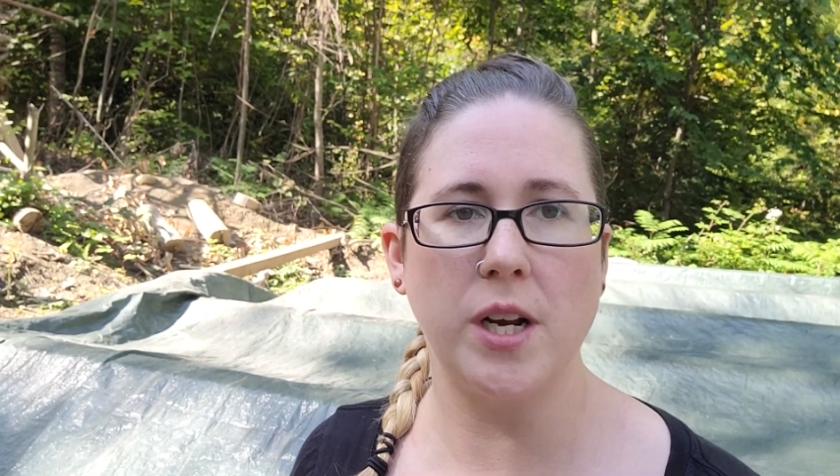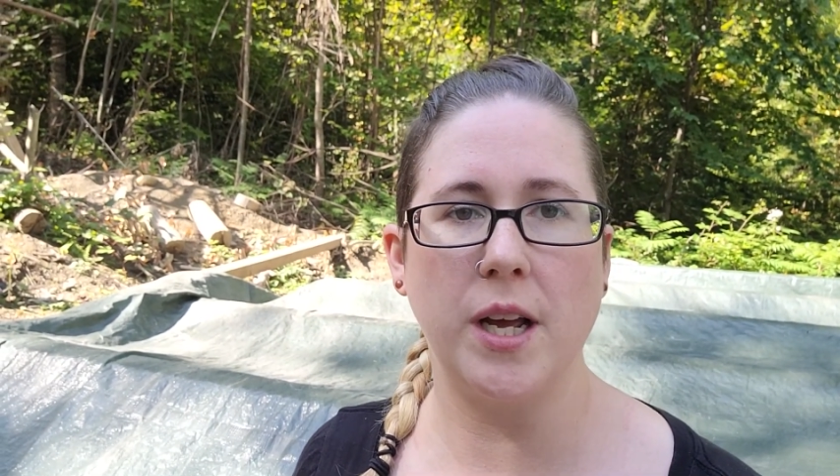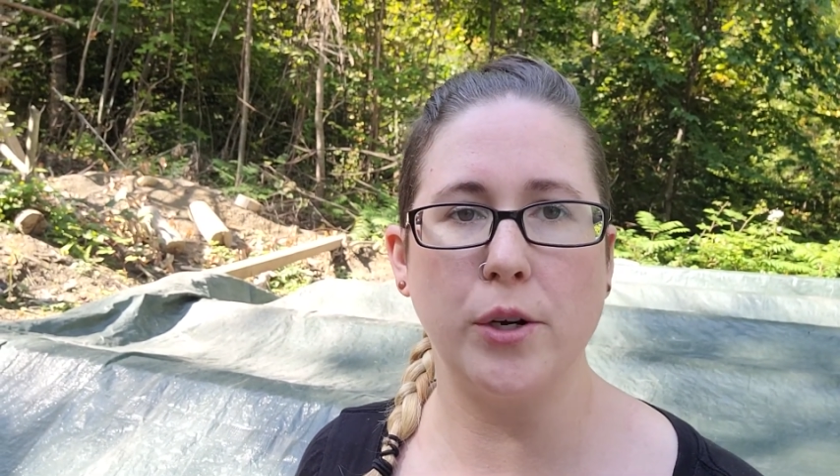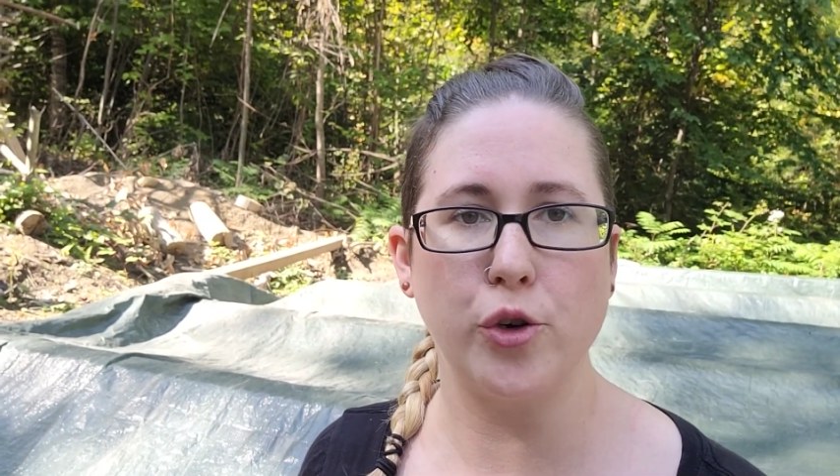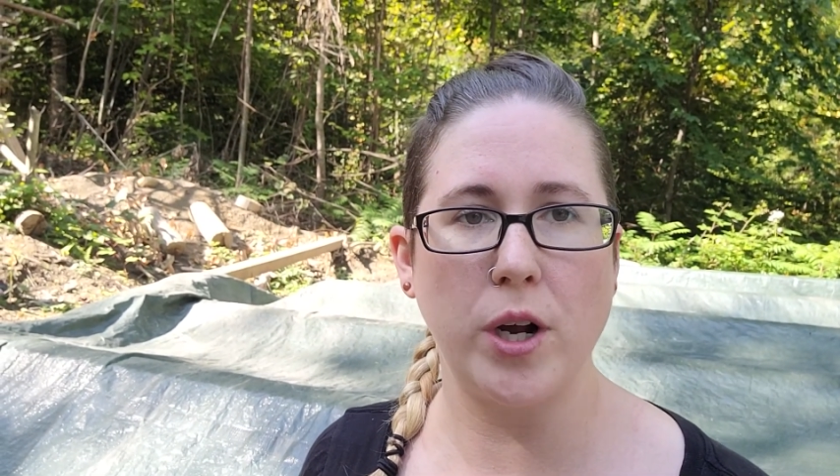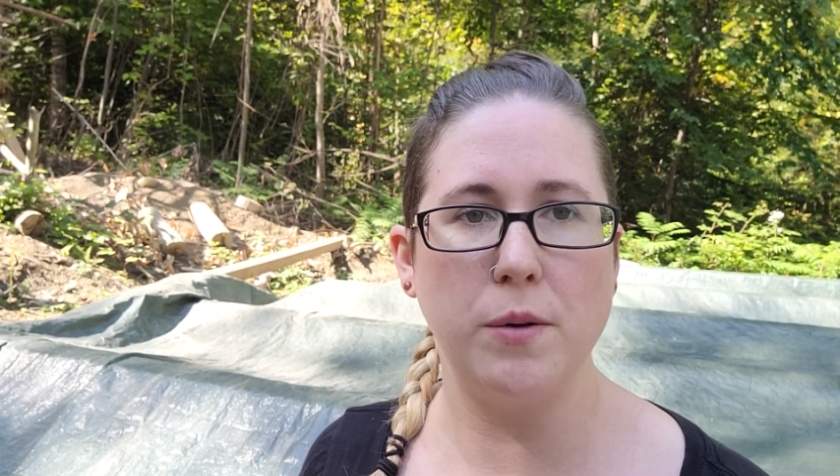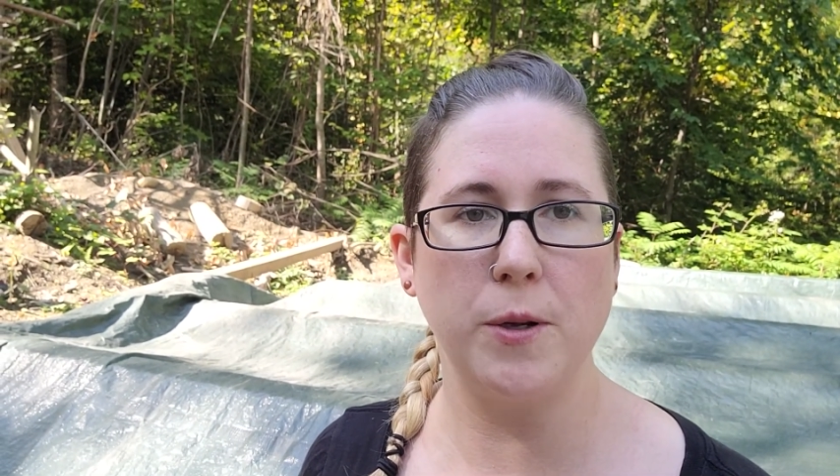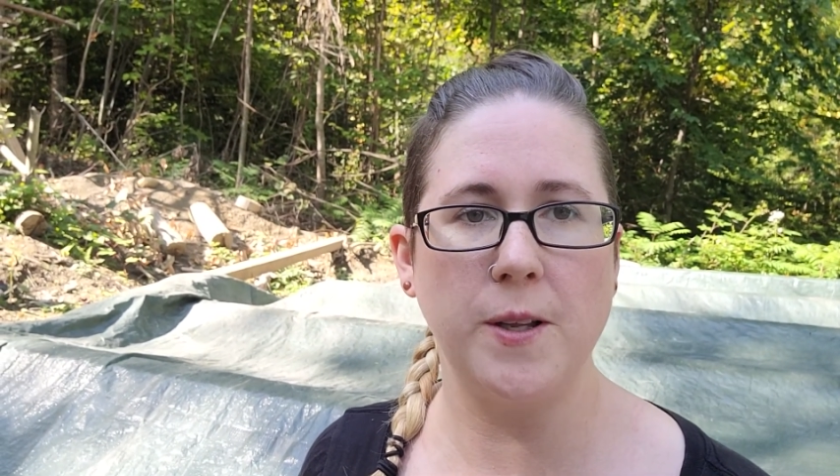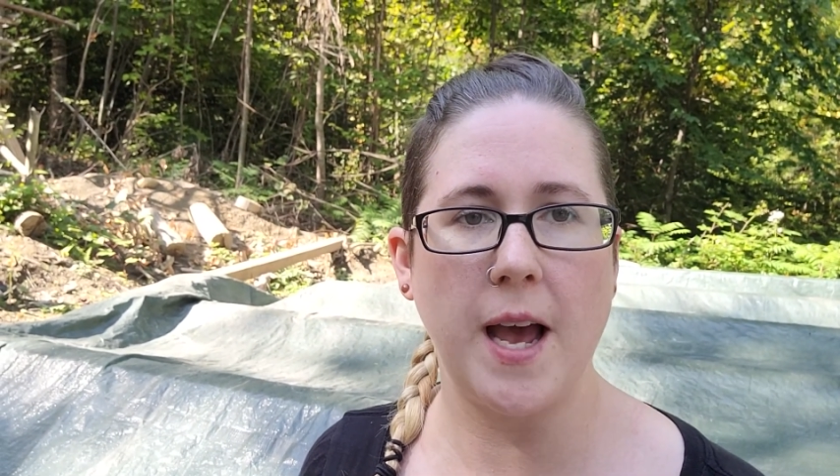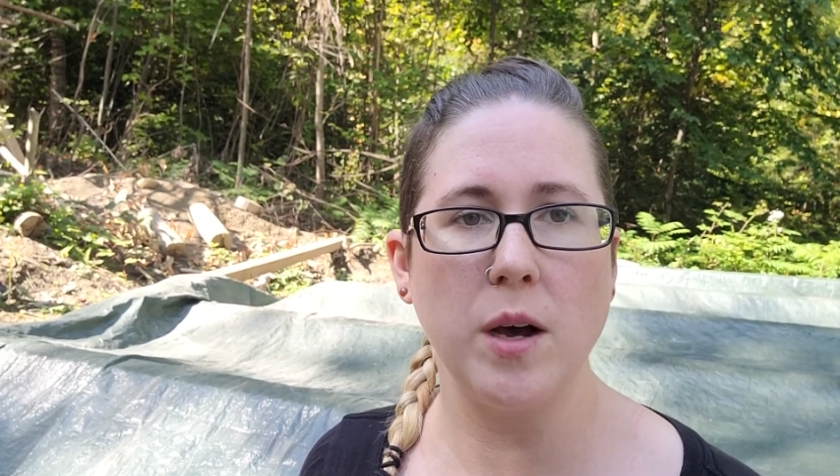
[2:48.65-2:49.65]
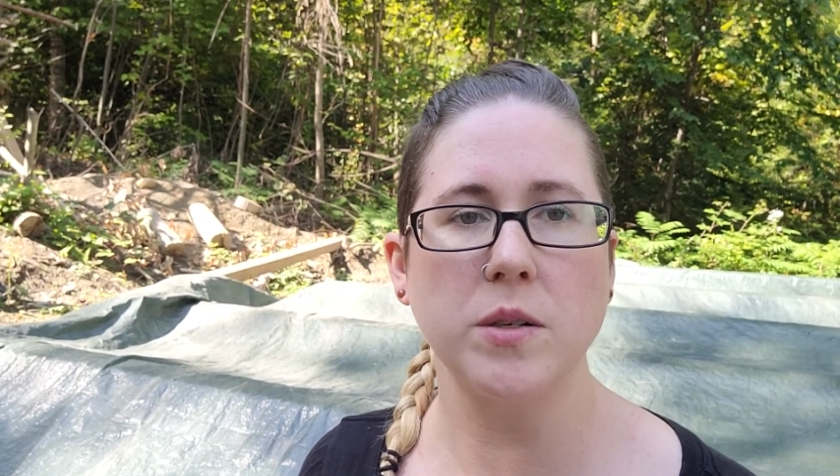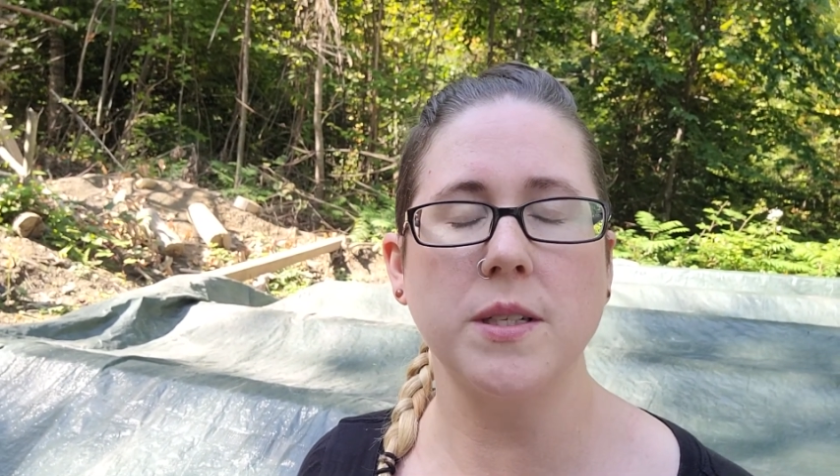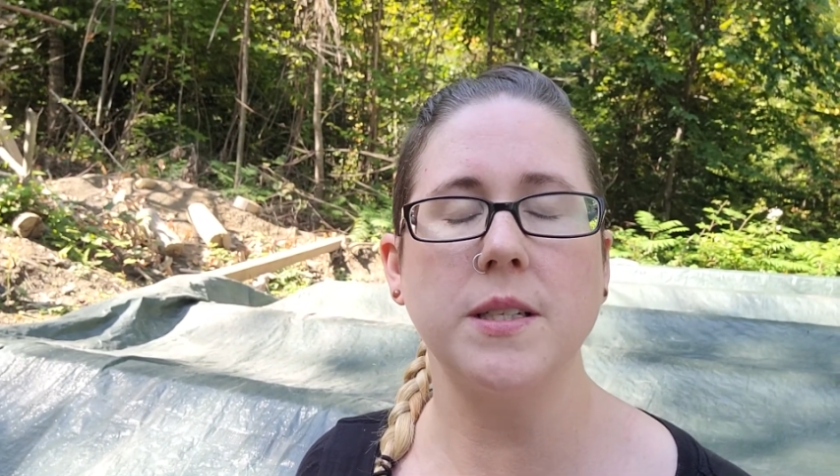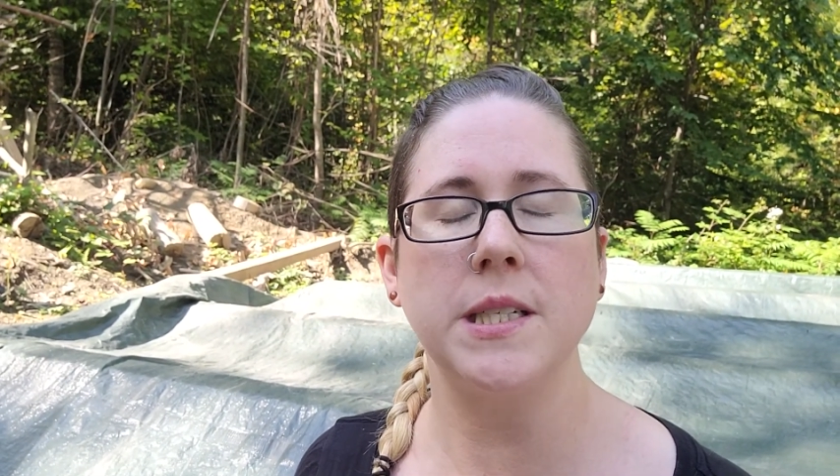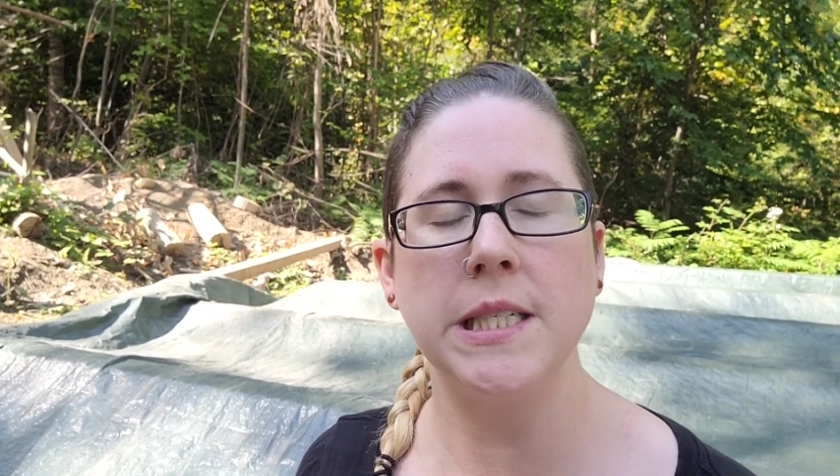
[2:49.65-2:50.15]
and trying to build the house
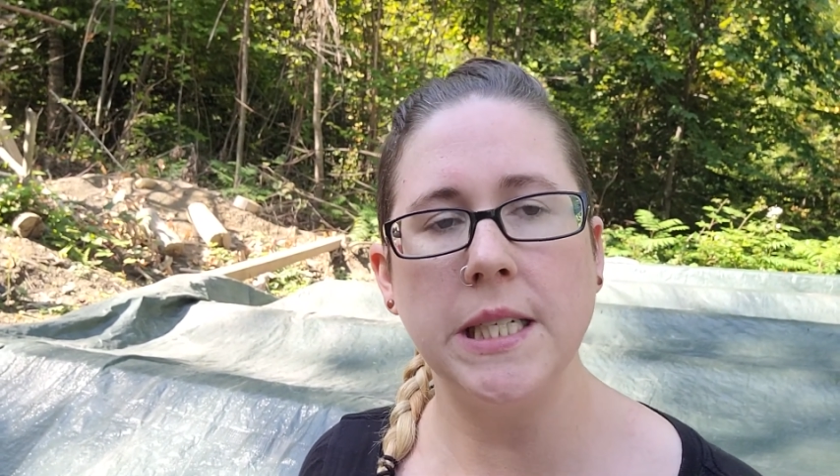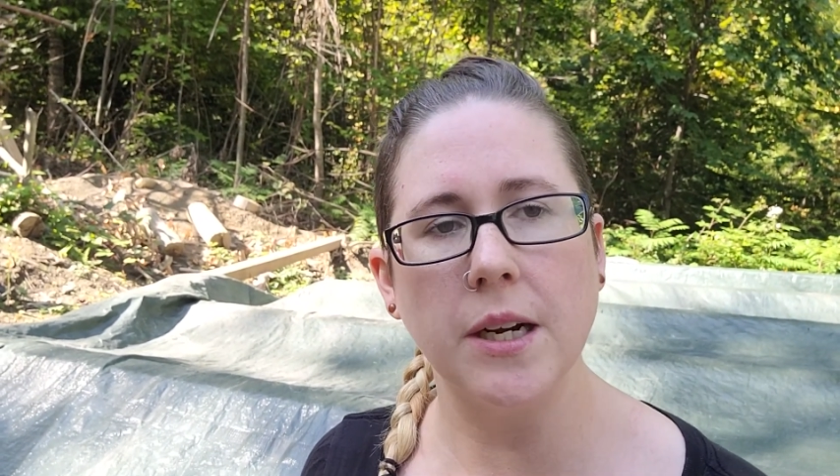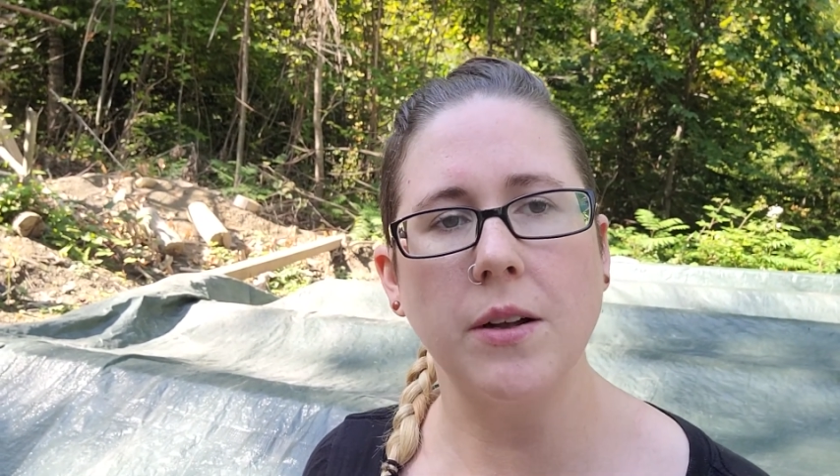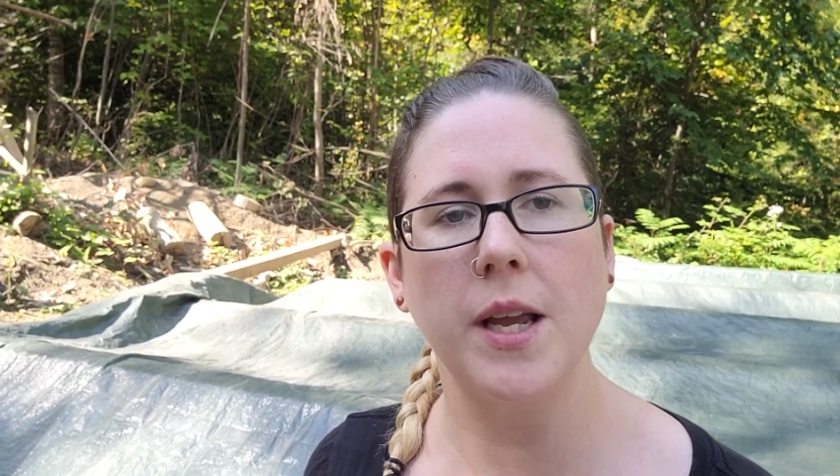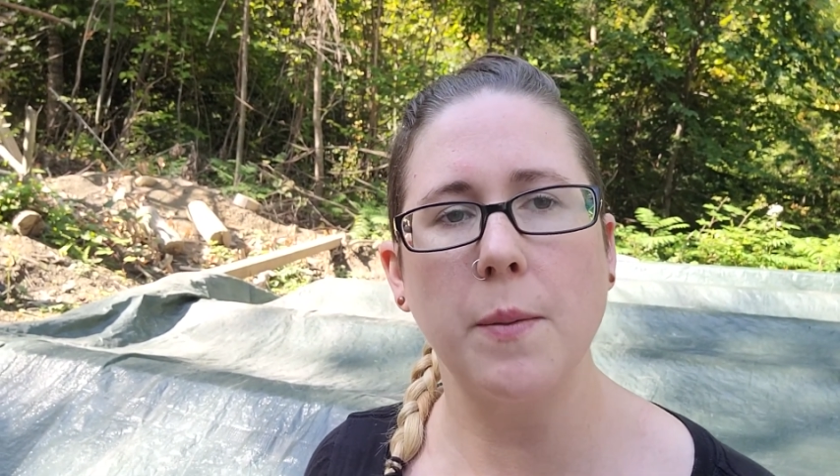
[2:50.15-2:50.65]
is nearly